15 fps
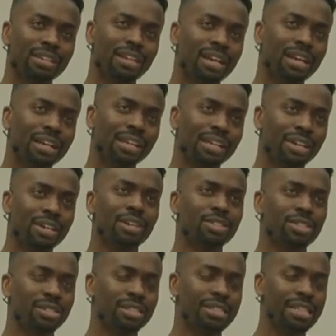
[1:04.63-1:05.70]
got to
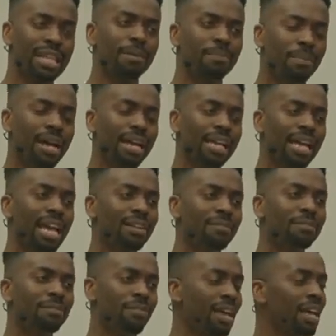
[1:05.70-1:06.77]
just step back and
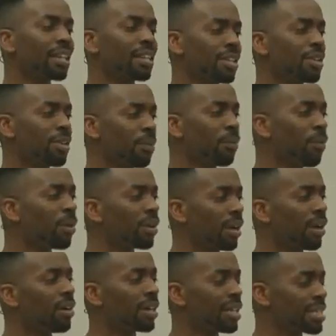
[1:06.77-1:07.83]
value what
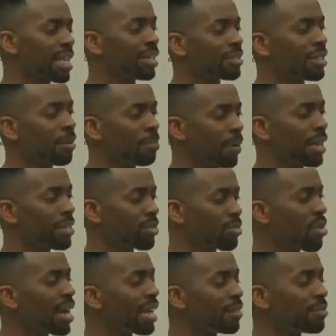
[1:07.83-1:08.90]
God has actually placed
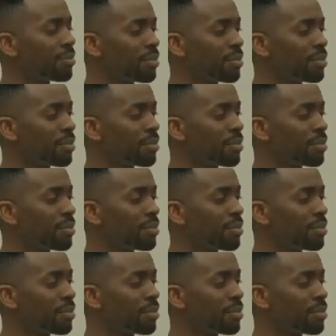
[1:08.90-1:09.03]
right in